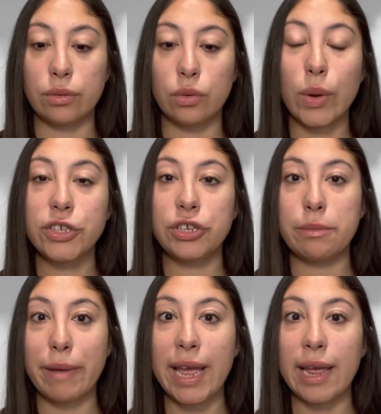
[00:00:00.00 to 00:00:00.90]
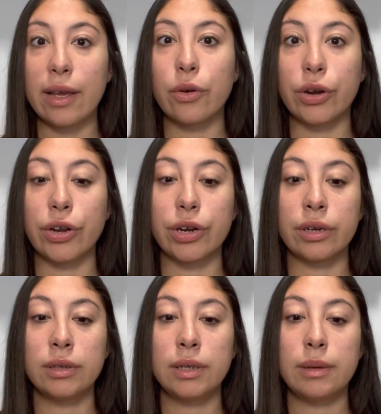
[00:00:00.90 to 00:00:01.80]
question bank or your
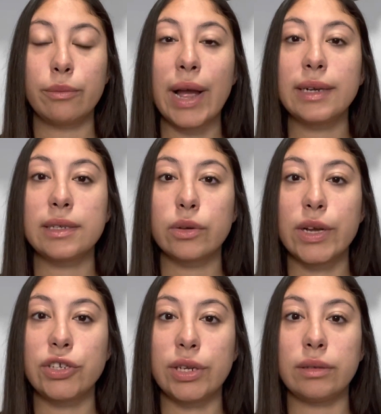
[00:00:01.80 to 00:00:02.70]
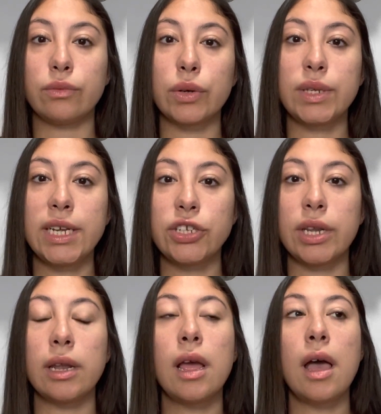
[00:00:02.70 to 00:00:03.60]
practice question
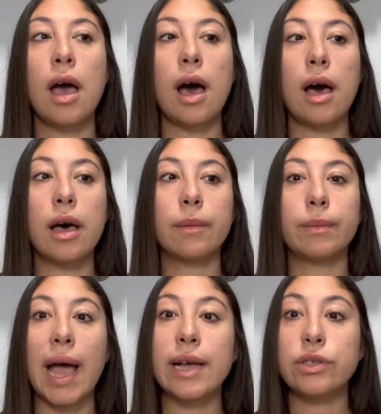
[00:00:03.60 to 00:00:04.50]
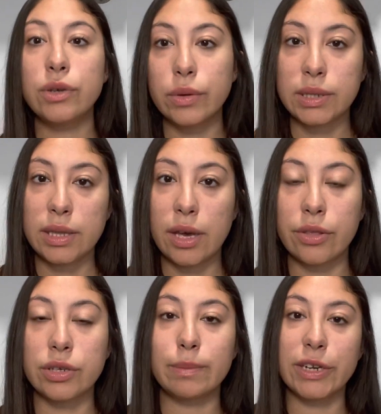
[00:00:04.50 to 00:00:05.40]
rotation as you go into the
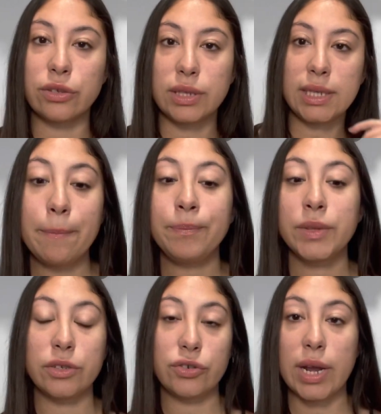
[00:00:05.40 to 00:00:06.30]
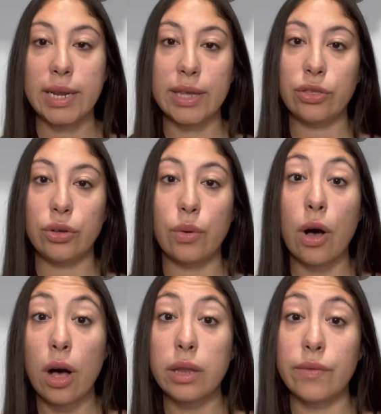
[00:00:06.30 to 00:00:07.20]
other specialties. Try to get through
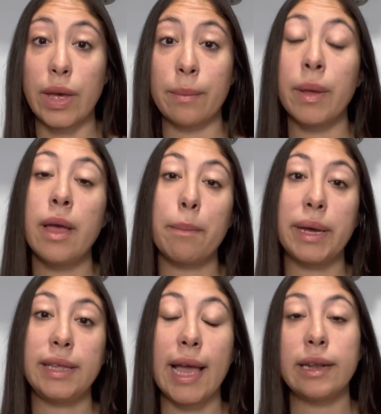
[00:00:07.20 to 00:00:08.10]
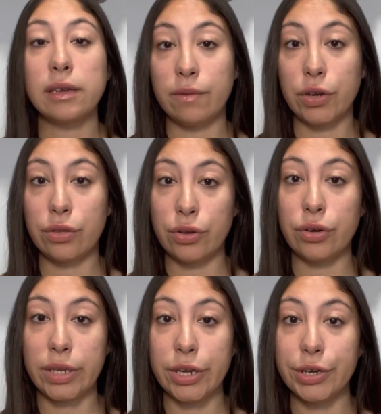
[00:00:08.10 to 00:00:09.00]
all of them by the end of your
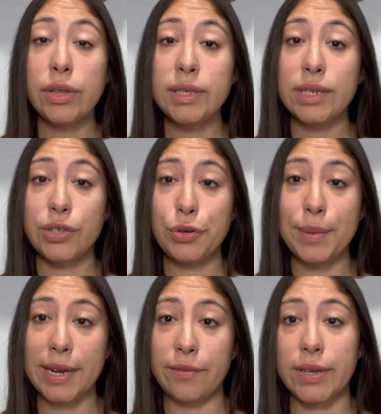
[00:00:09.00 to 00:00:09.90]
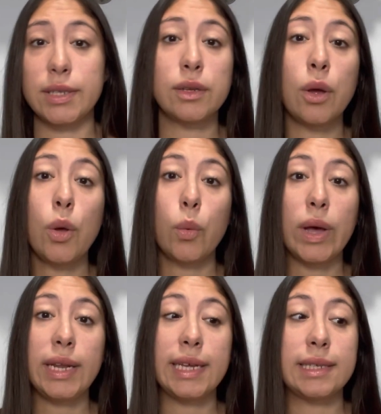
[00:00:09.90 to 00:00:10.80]
3rd year. So this has 2 benefits.
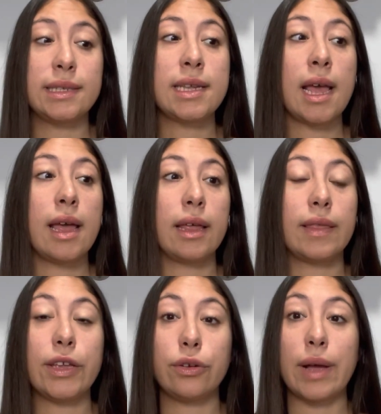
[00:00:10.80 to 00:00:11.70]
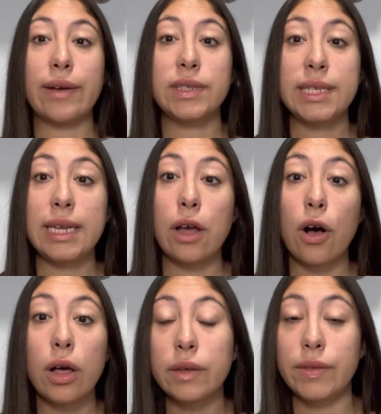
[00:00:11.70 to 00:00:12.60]
One is that you'll have seen
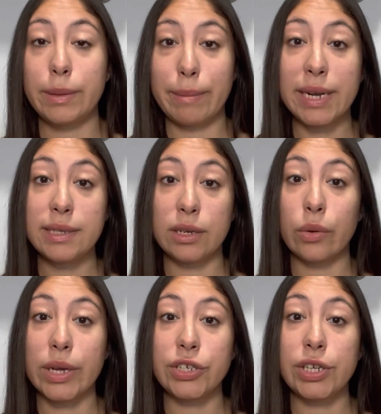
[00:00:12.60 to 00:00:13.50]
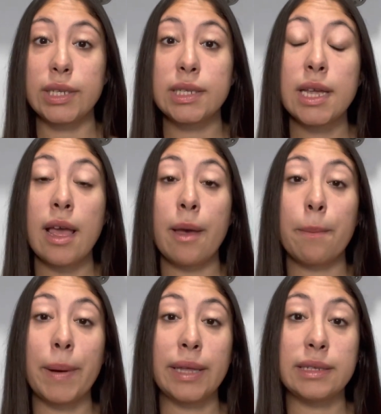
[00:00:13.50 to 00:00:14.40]
all of the medicine questions
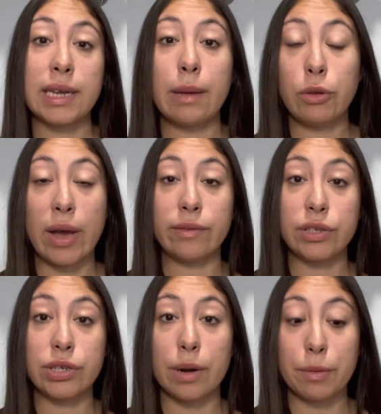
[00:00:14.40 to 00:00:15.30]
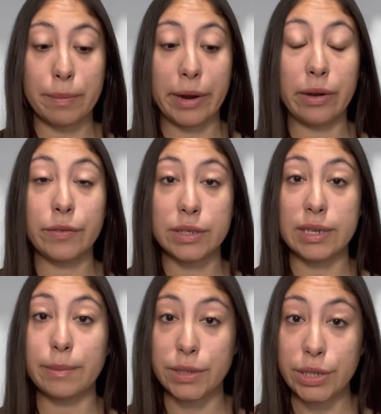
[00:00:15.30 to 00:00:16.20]
by the time you have to start preparing for
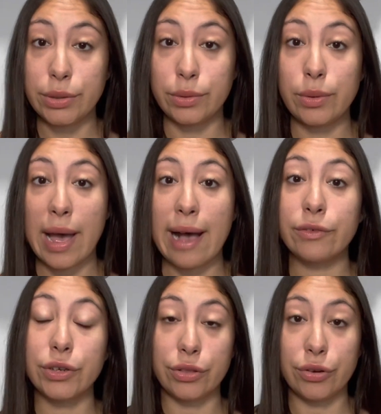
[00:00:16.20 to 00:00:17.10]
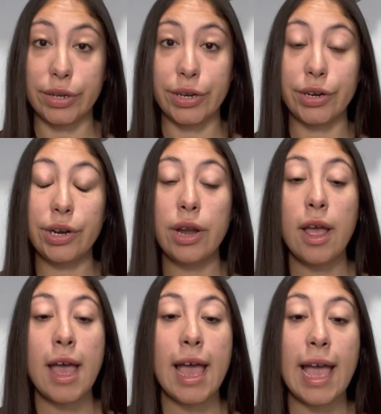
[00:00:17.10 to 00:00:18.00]
step 2 after 3rd year.
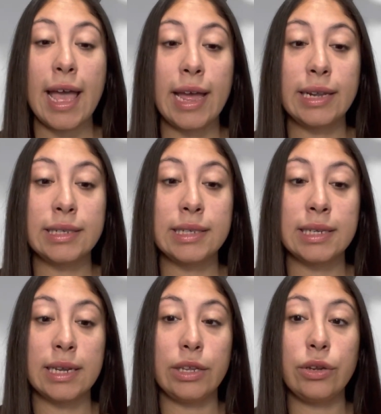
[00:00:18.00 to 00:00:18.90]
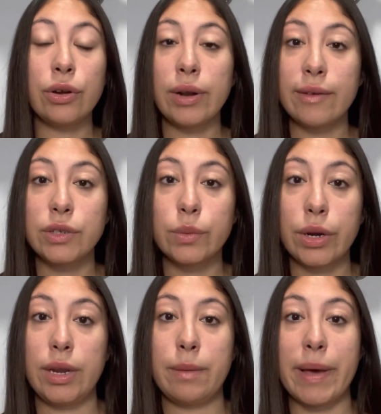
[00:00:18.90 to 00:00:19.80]
And you don't have to
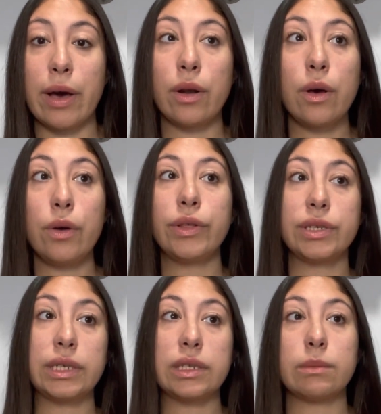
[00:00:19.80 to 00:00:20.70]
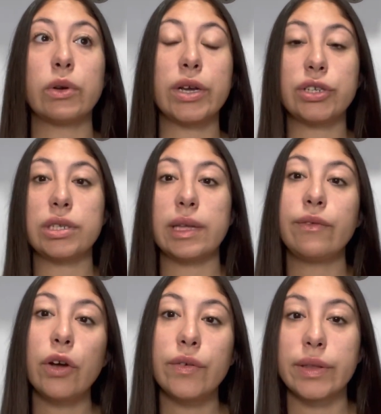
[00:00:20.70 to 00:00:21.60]
worry about, there's still some questions left
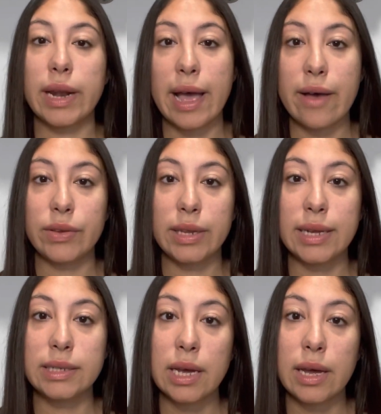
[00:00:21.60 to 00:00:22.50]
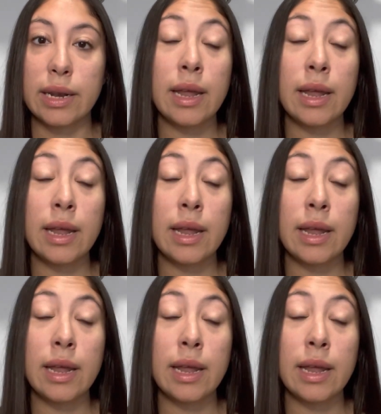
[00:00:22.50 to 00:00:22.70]
over that I haven't yet done